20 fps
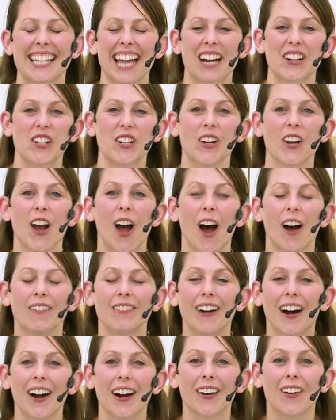section
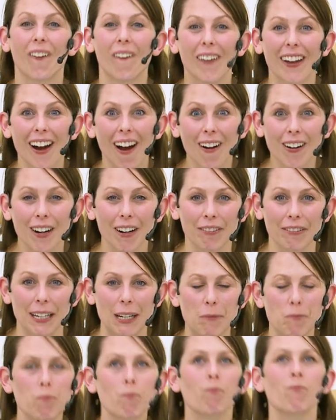of our
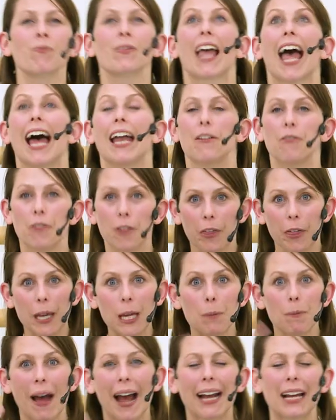choreography. And if you
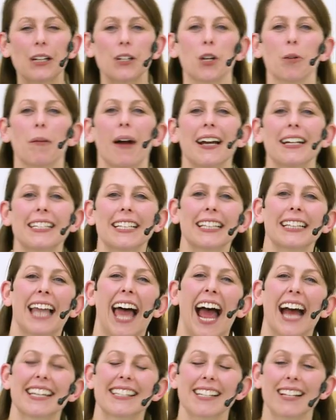think back in your mind to
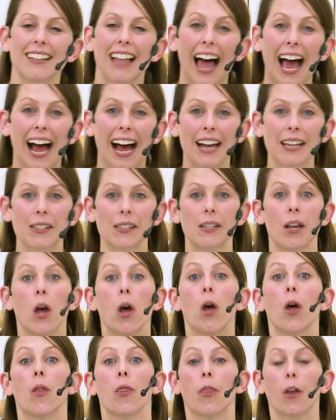last class,
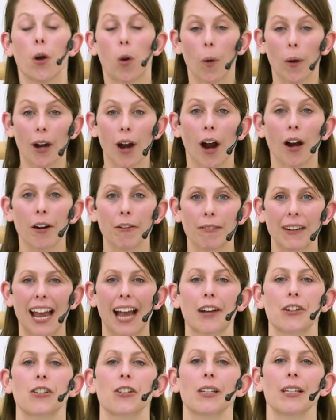the choreography
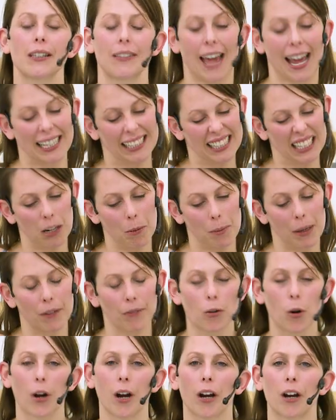actually, that little bit
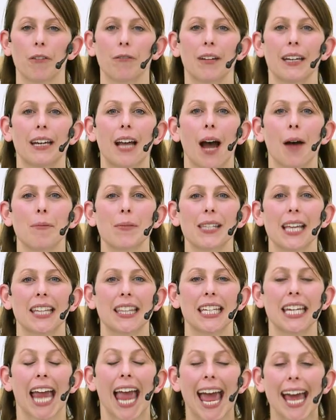of choreography comes at
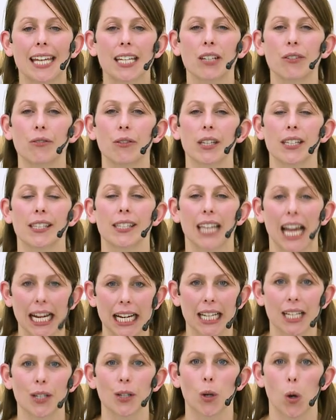the end of the
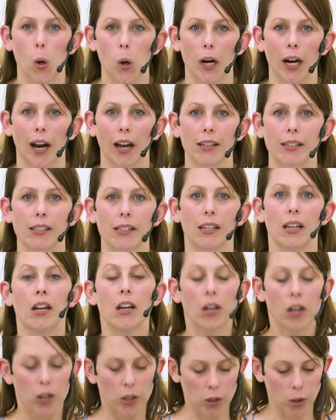second chorus.
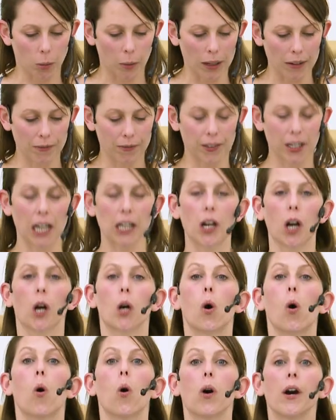So we've done our
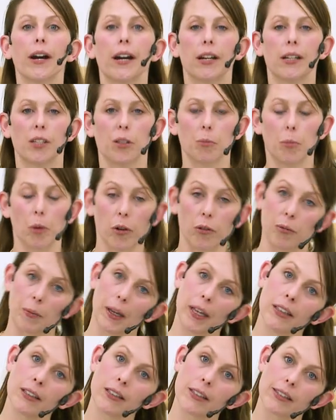chorus
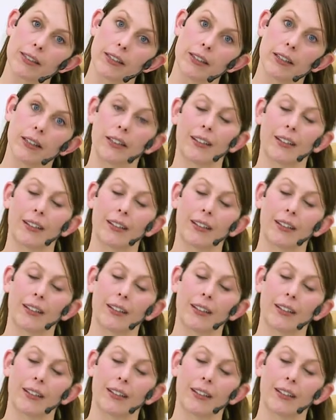movements,